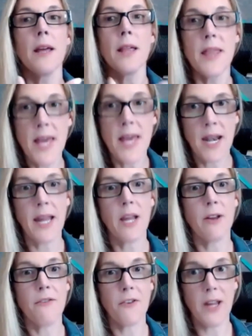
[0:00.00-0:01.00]
Then I
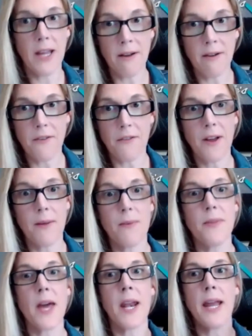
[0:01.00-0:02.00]
could forgive.
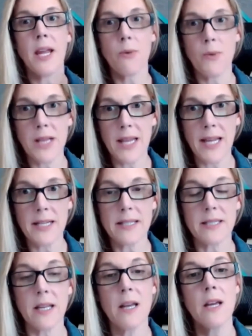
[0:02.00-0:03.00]
Then I could release.